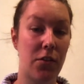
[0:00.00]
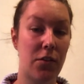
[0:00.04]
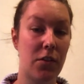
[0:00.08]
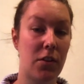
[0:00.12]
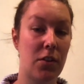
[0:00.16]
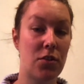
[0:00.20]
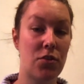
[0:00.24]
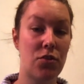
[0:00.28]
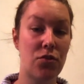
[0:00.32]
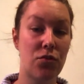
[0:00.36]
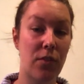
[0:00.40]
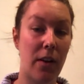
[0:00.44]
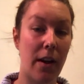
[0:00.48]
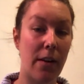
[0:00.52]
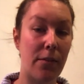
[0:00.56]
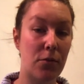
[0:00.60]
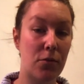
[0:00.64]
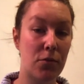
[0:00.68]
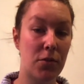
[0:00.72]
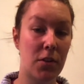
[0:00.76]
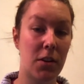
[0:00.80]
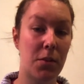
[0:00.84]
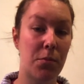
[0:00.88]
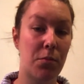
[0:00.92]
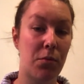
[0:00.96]
can travel
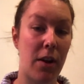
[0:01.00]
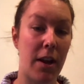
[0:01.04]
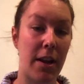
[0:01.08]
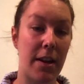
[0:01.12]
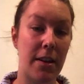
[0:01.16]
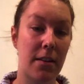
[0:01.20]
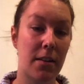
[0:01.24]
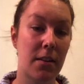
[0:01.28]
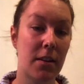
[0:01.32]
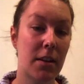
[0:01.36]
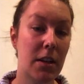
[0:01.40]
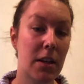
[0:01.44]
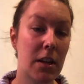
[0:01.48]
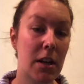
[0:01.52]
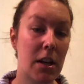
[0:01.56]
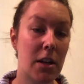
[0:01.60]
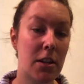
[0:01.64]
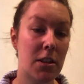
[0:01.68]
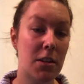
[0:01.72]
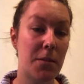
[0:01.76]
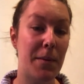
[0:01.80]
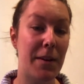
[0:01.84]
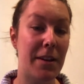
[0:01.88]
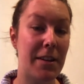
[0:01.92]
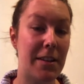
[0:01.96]
to the brain
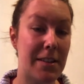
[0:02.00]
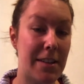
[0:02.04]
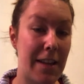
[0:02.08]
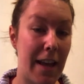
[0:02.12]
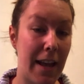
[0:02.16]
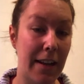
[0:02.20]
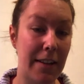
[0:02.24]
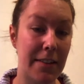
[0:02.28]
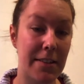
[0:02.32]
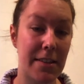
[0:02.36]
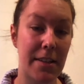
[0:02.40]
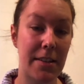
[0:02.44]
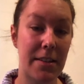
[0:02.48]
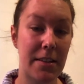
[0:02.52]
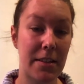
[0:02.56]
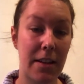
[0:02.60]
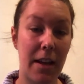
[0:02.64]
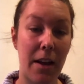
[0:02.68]
to be detected,